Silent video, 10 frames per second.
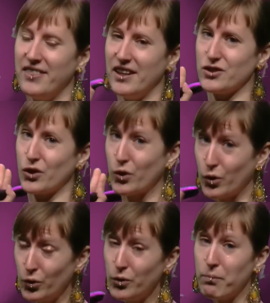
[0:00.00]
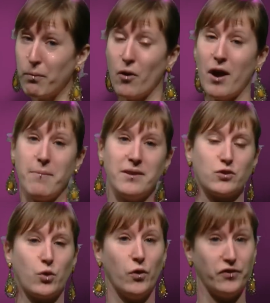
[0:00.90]
There's a cool program
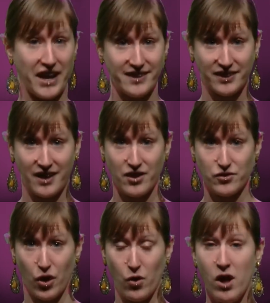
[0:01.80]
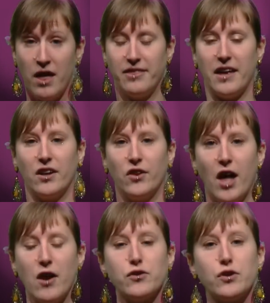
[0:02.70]
that's called DataNitro that
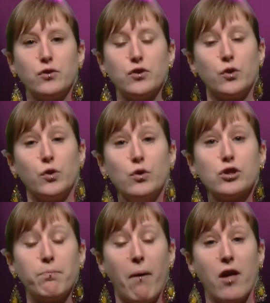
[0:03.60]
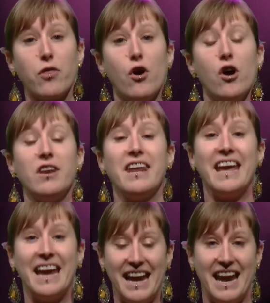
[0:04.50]
allows you to use Python
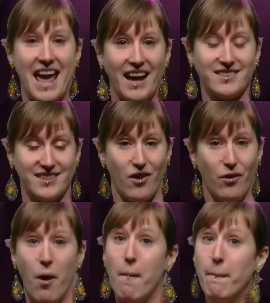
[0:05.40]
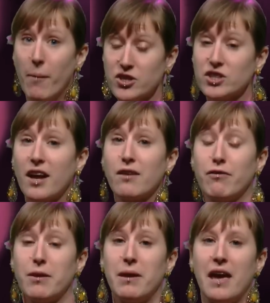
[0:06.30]
in Excel. Much like
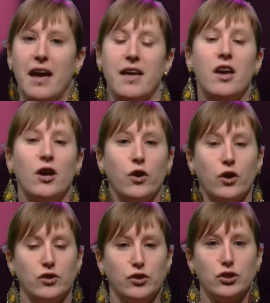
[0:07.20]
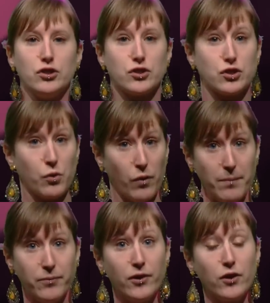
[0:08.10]
VBA, you can just
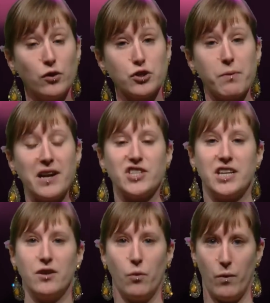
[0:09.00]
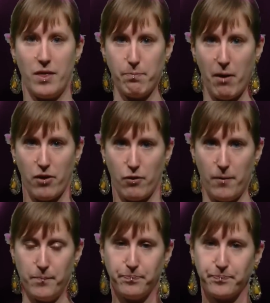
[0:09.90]
script your spreadsheet with
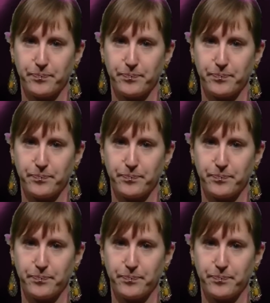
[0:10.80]
Python.